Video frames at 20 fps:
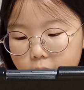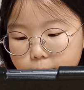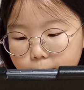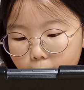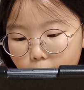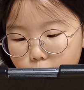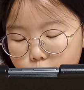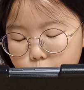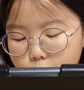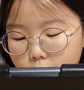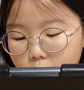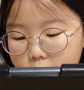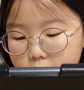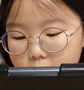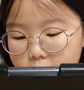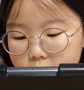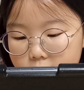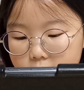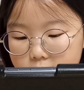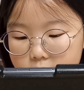Found one,
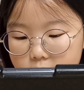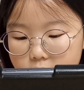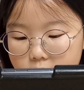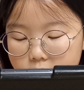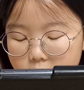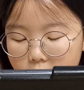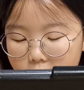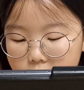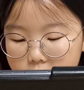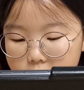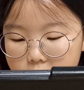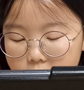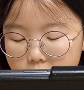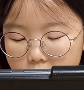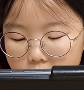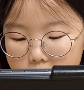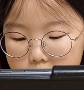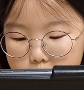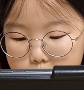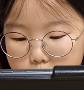he yanked
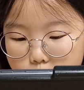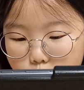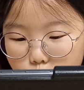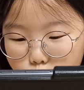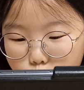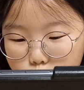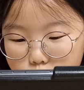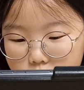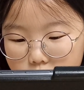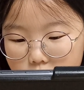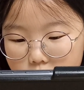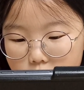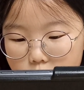and pulled,